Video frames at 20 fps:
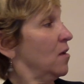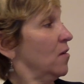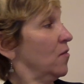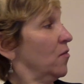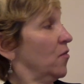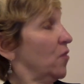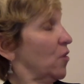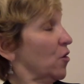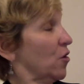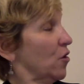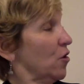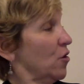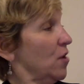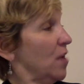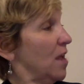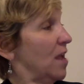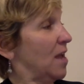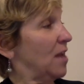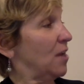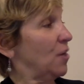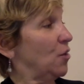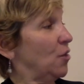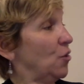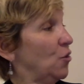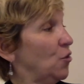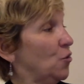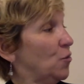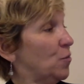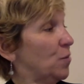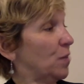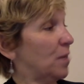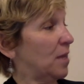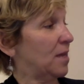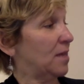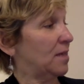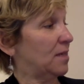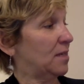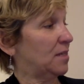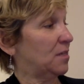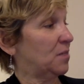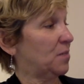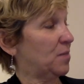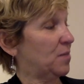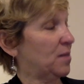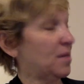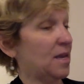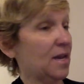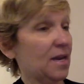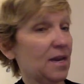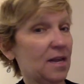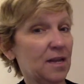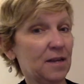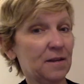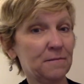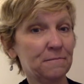Third, a new plant is beginning.